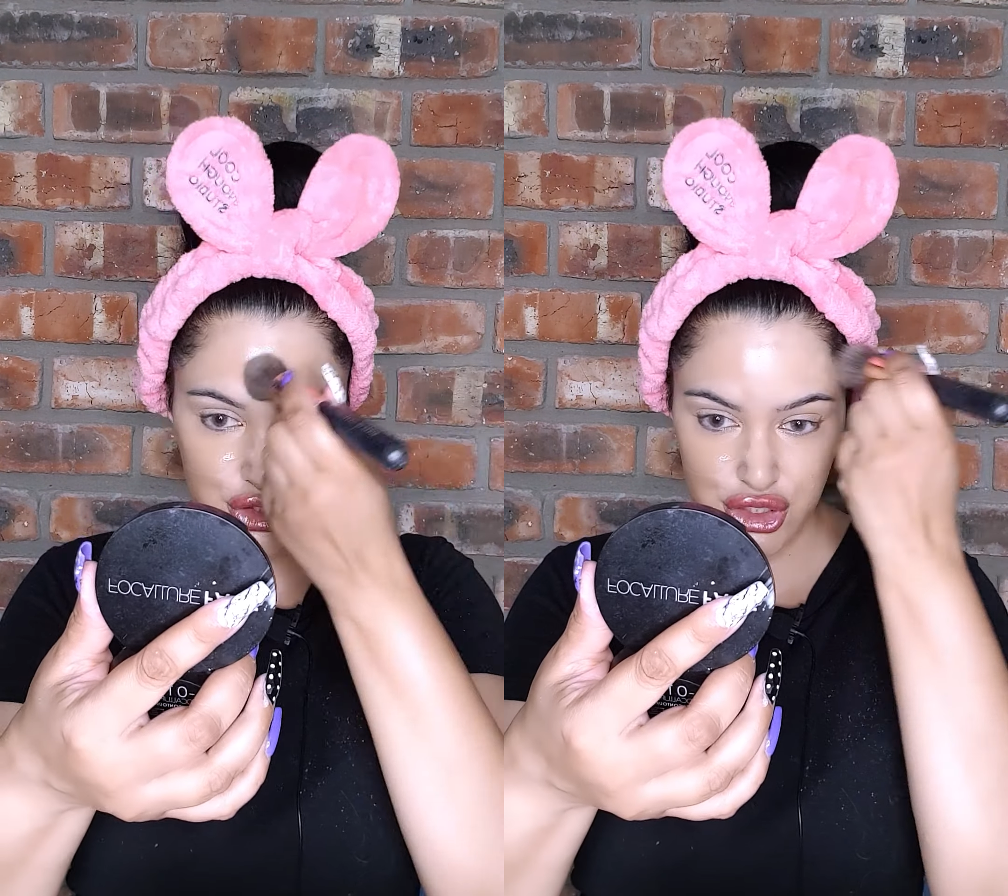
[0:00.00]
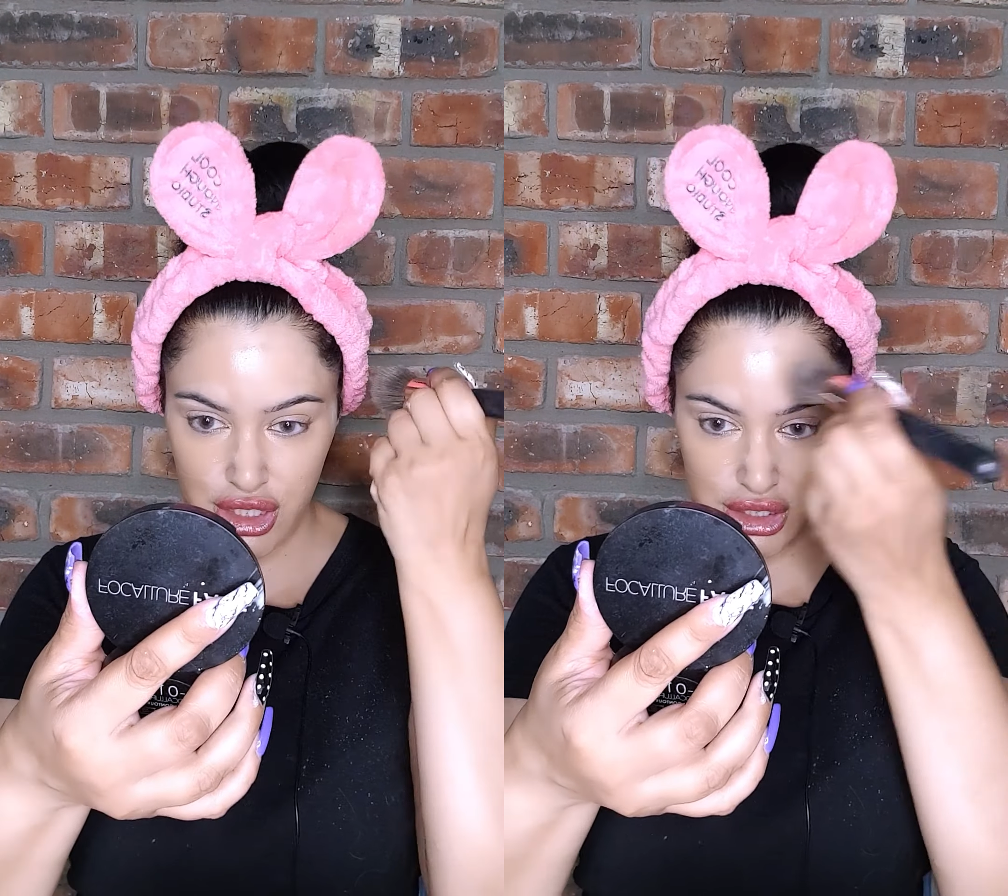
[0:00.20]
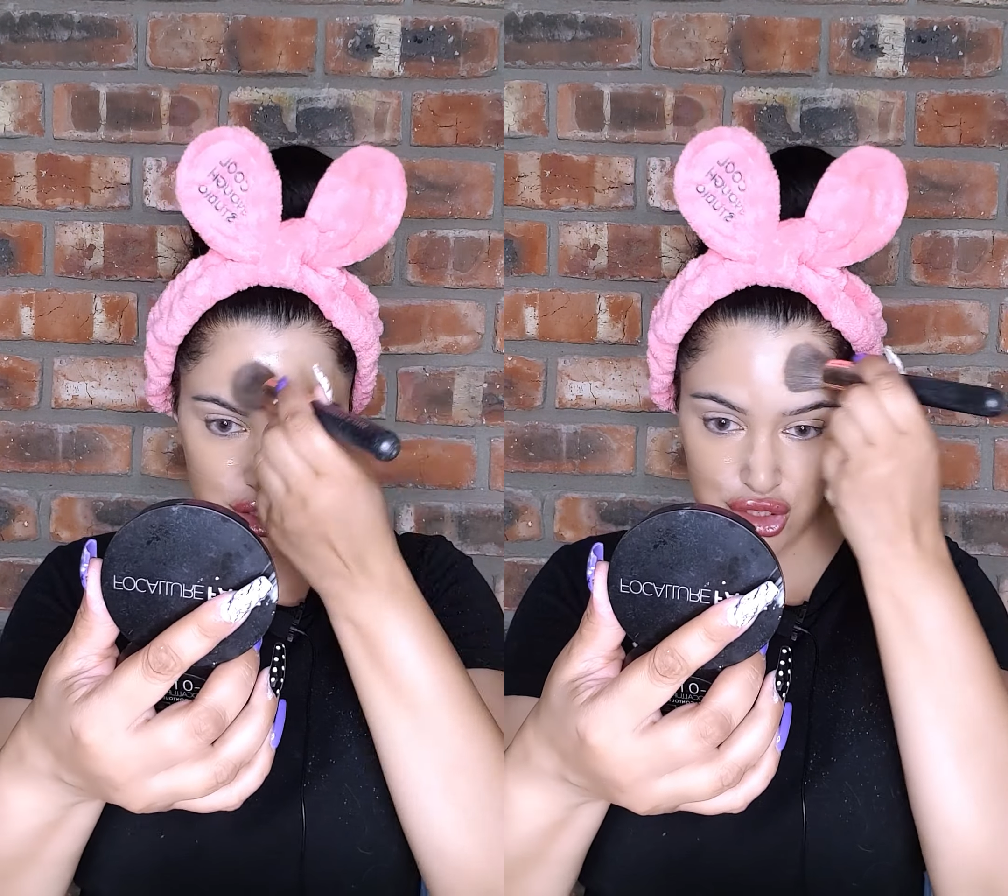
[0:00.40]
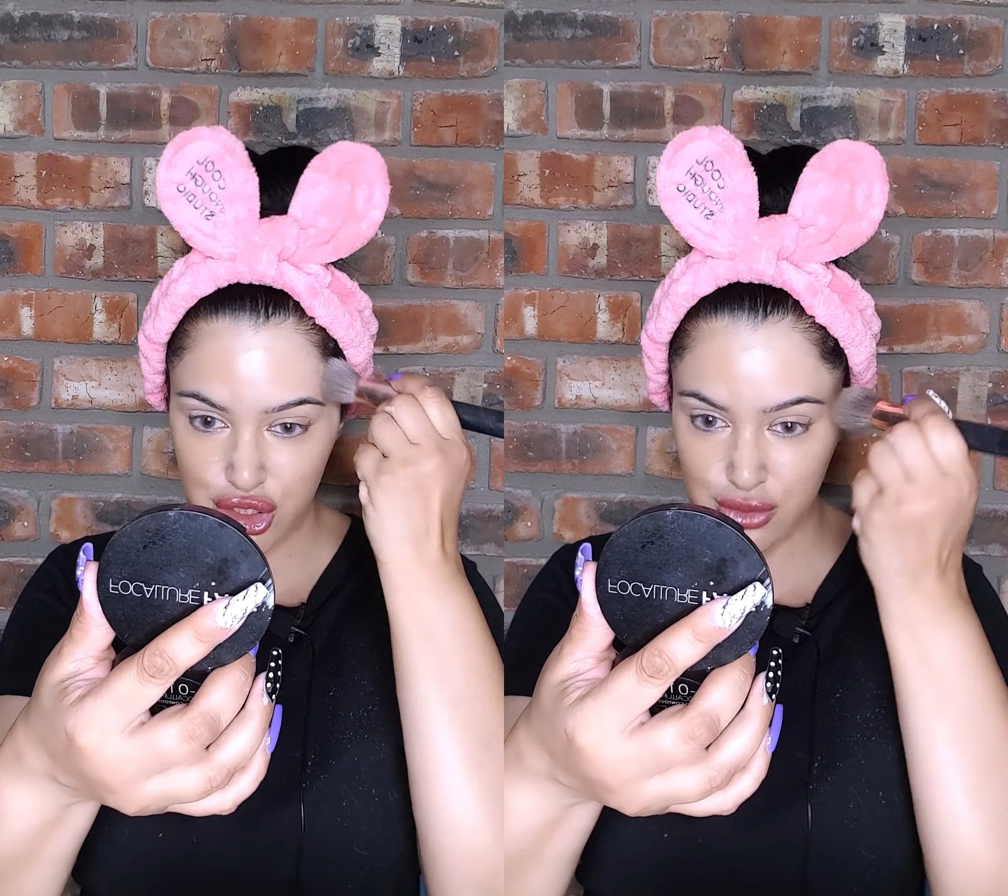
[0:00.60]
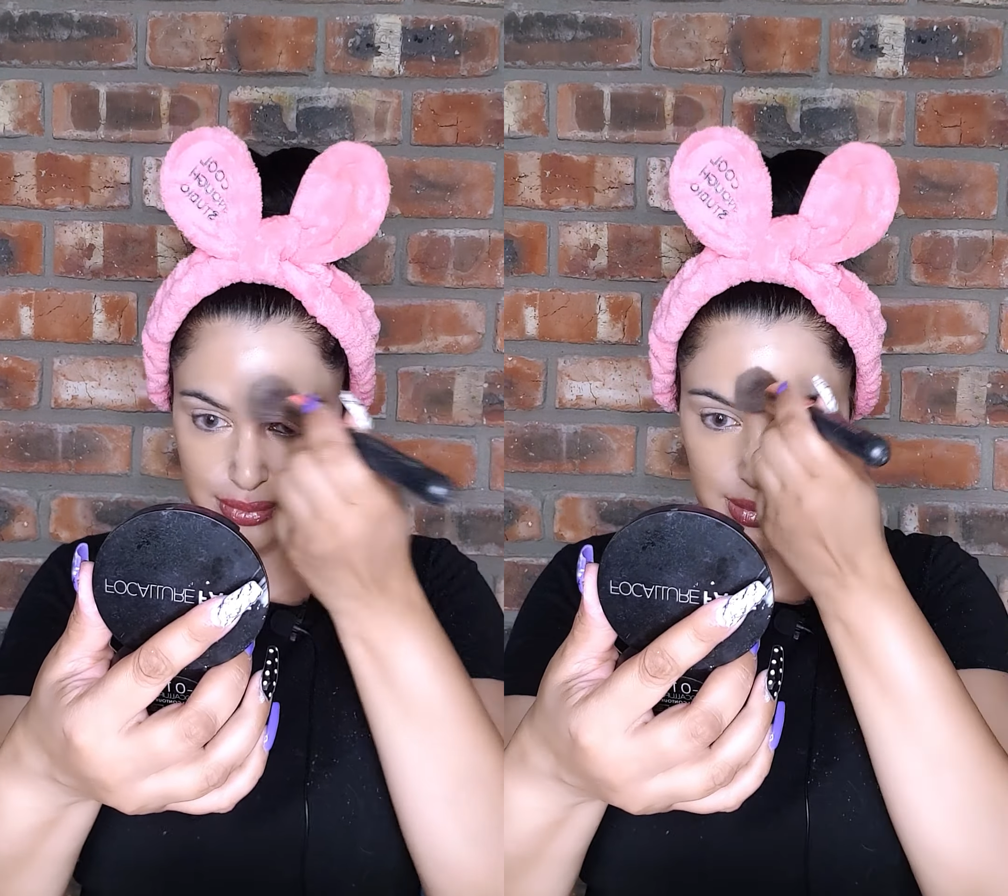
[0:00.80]
just
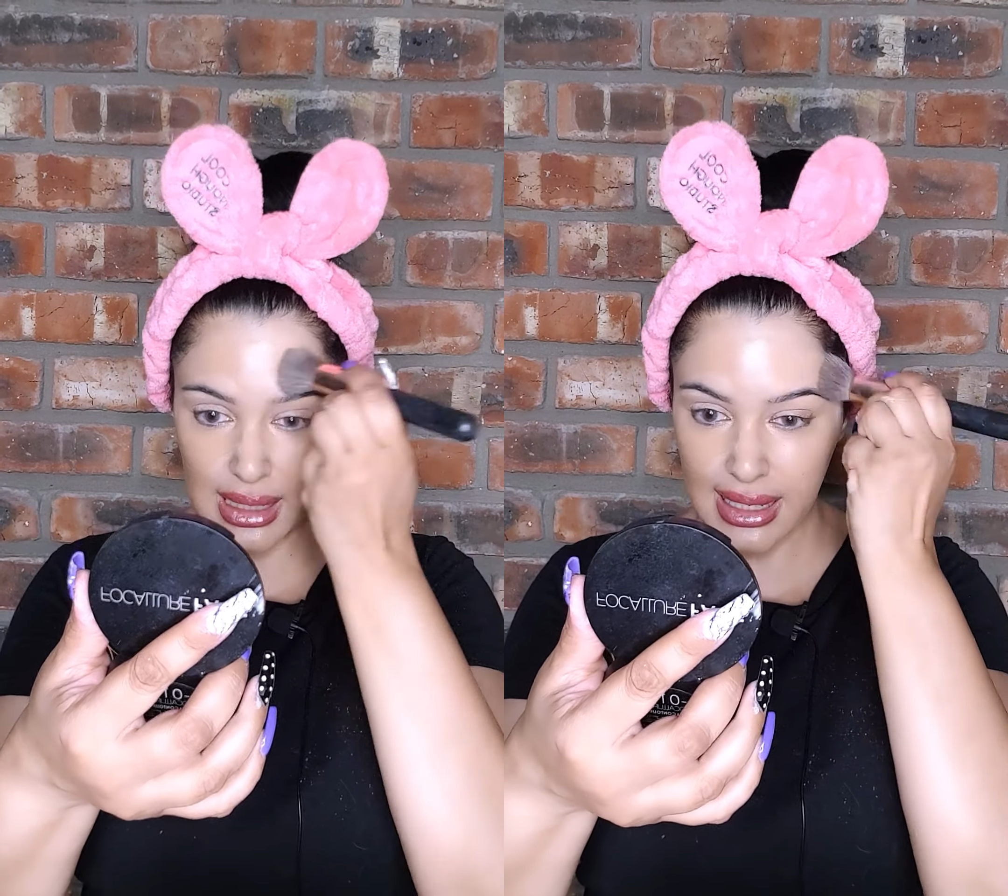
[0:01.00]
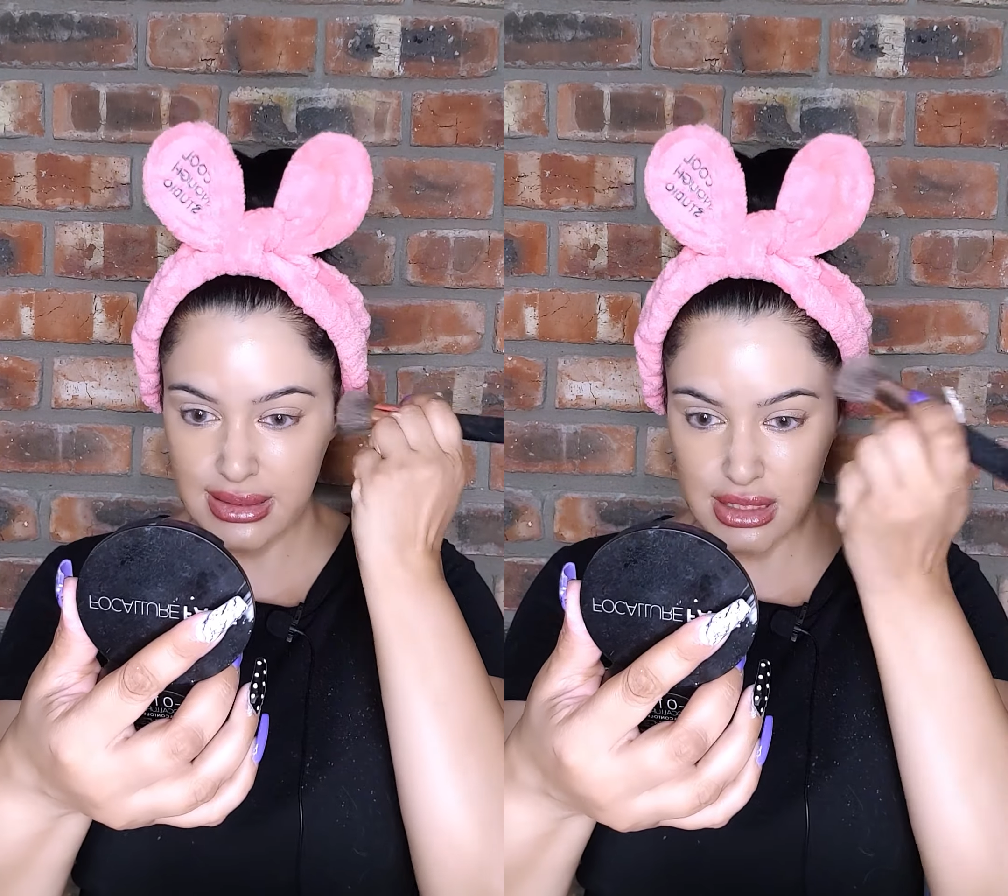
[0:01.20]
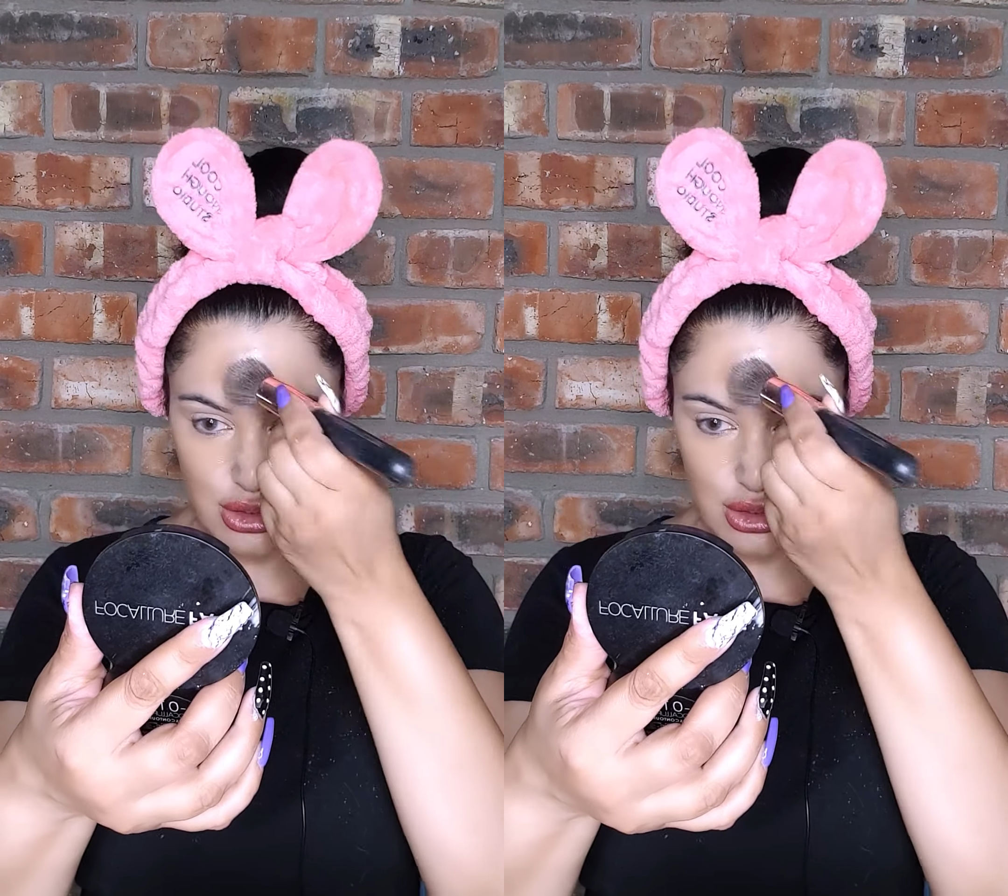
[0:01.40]
to blend it